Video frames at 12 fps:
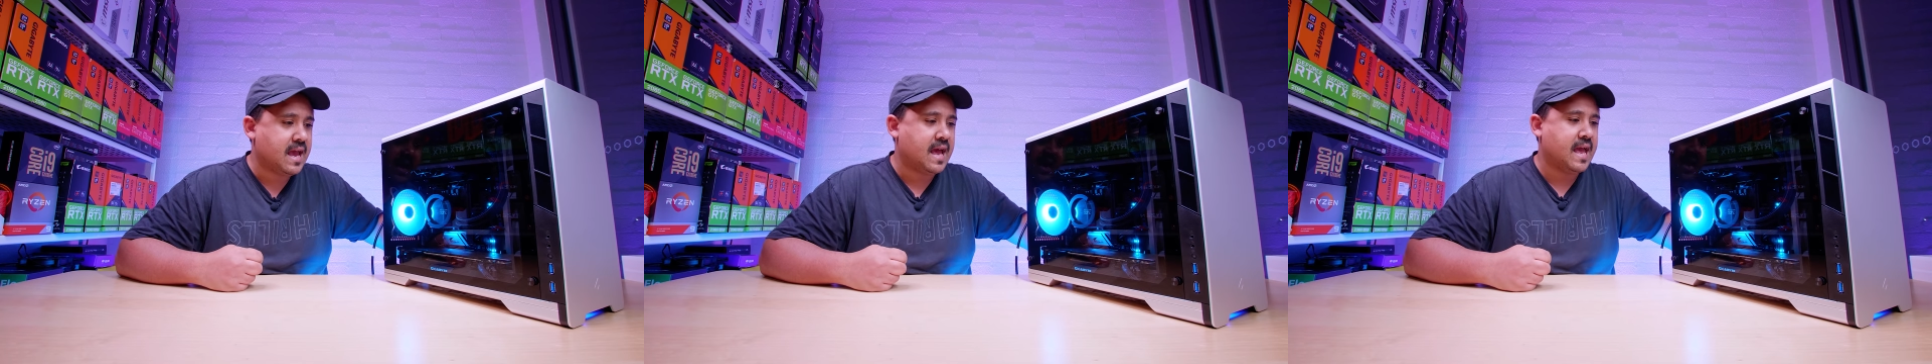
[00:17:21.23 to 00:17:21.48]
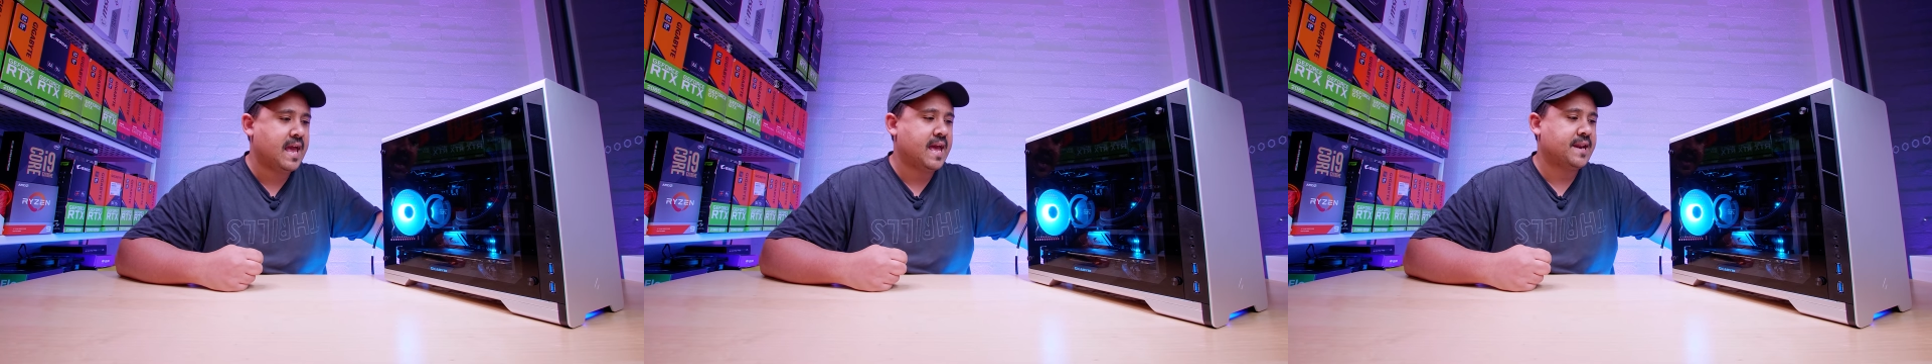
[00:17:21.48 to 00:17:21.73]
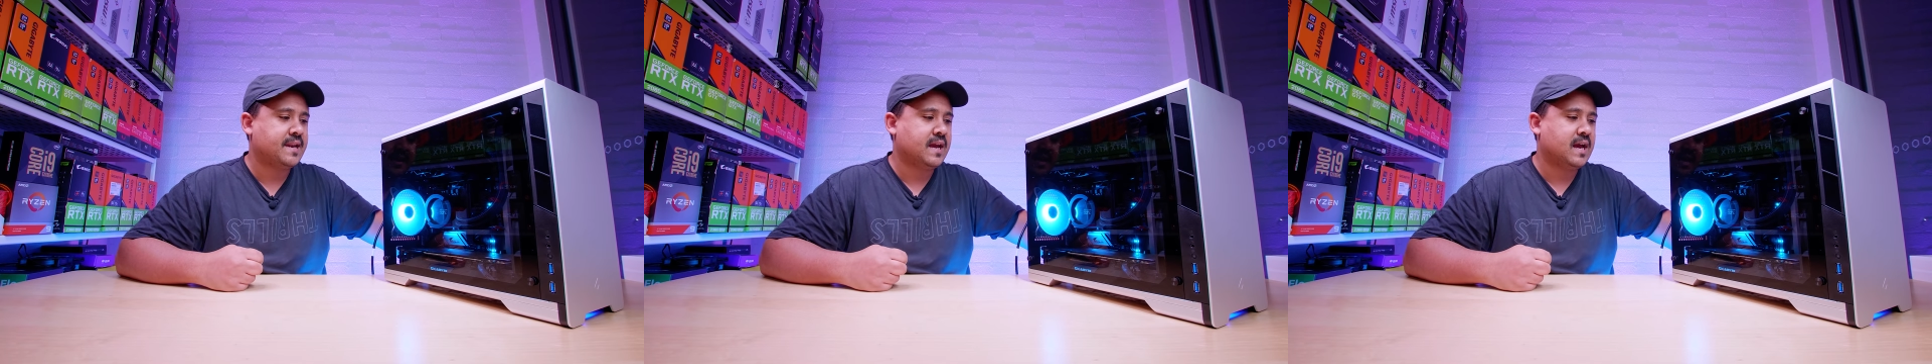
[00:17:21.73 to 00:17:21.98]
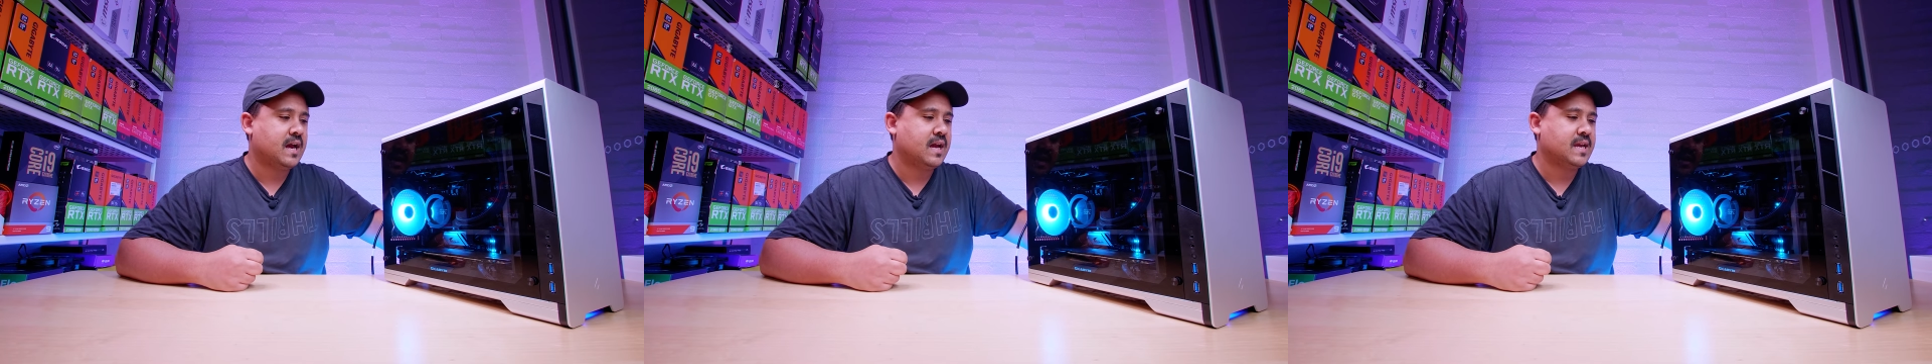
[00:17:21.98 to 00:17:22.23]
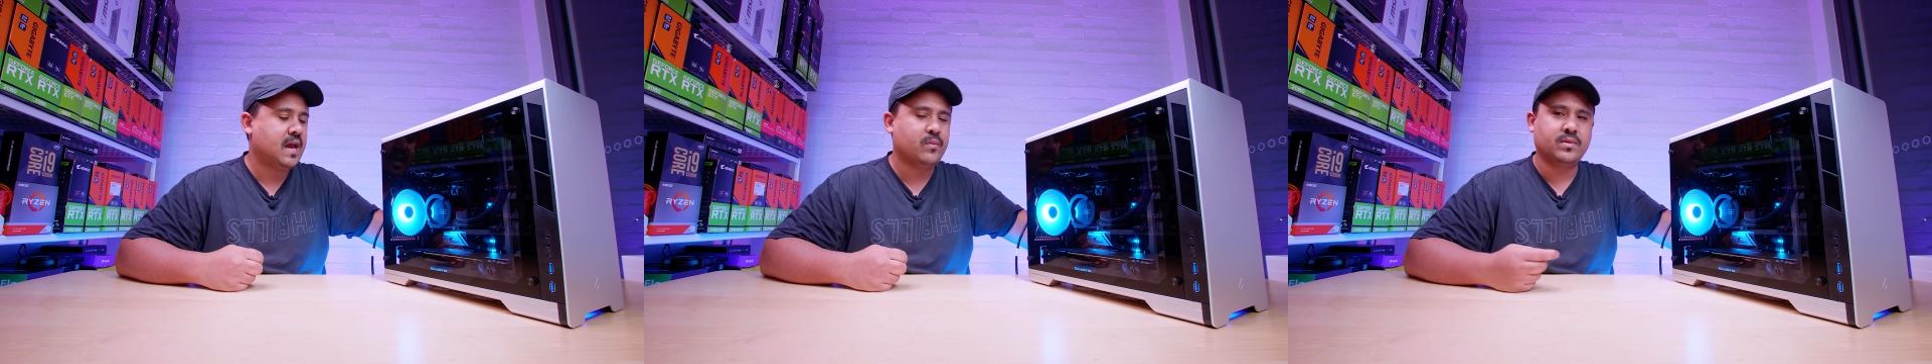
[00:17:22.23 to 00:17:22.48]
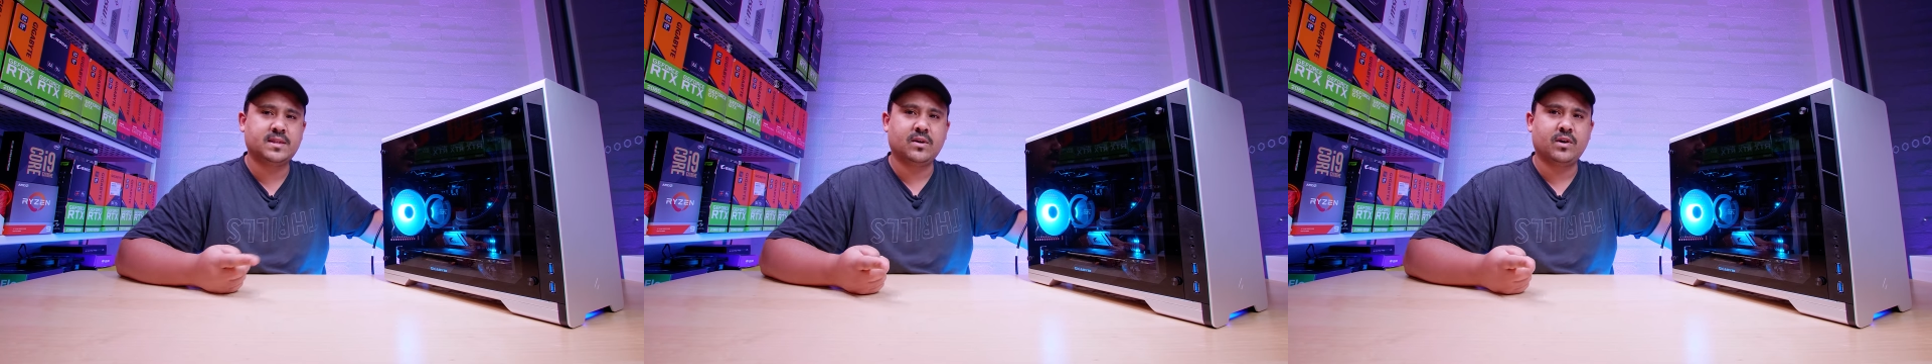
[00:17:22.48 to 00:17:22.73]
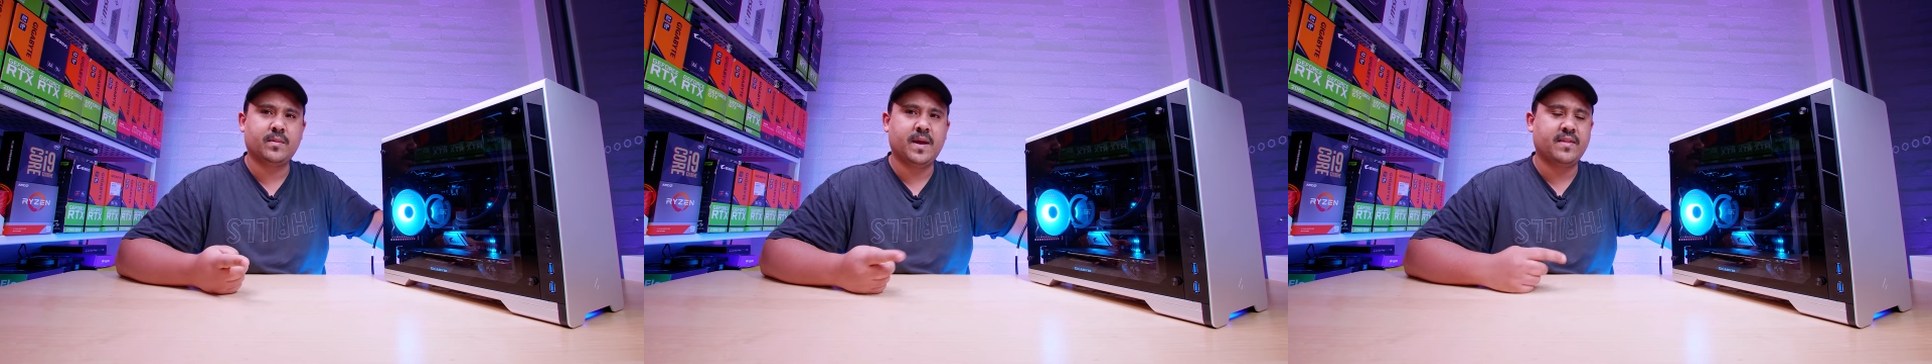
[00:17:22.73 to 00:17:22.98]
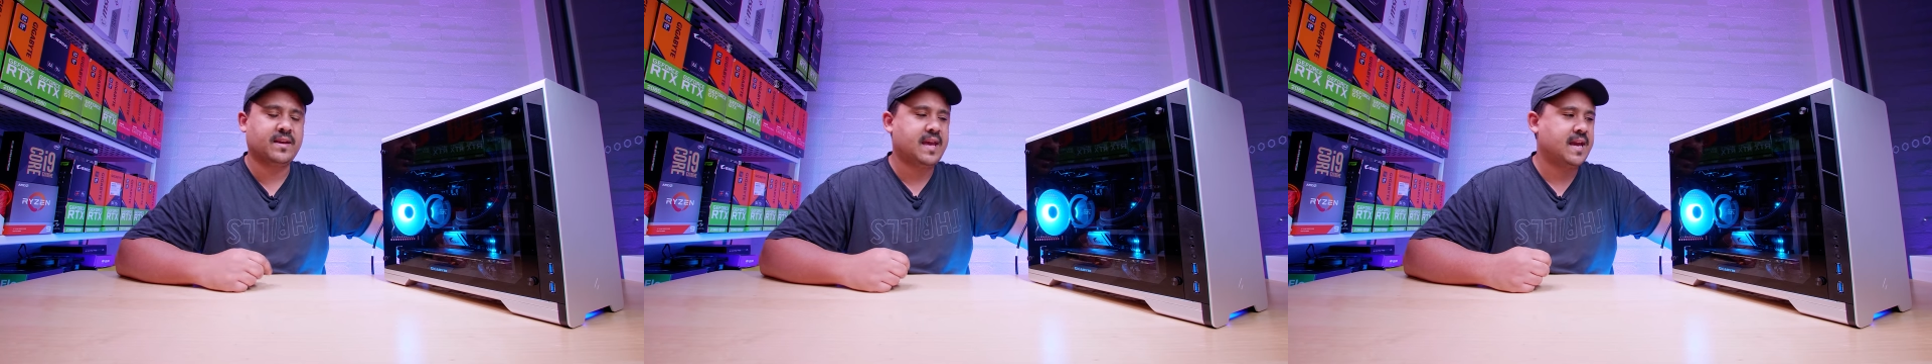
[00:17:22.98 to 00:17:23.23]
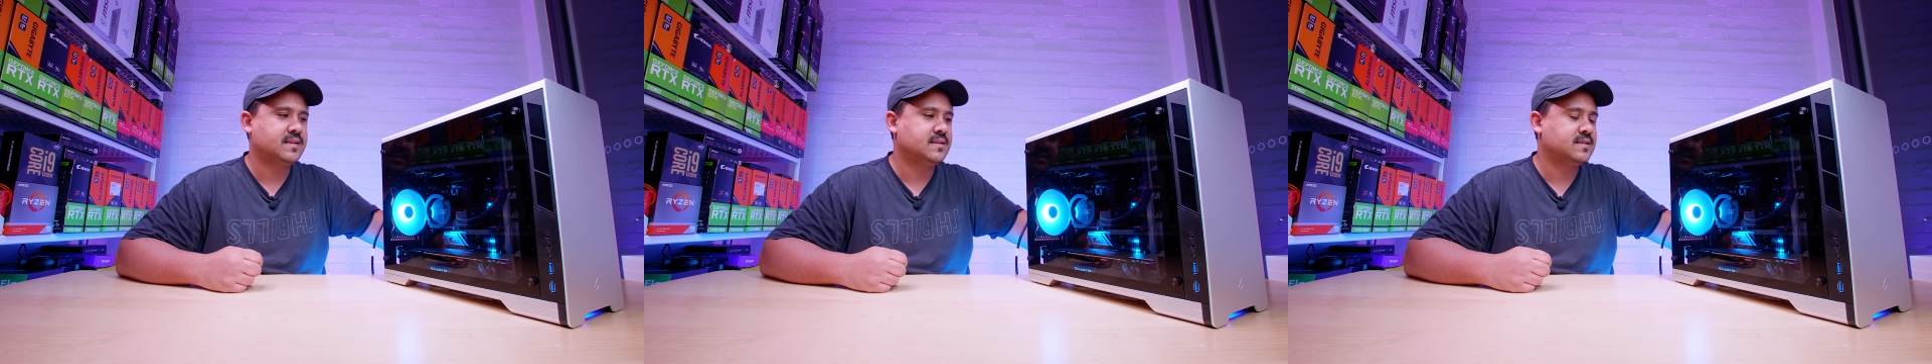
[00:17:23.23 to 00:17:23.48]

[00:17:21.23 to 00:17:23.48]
And yeah, we'll talk about the case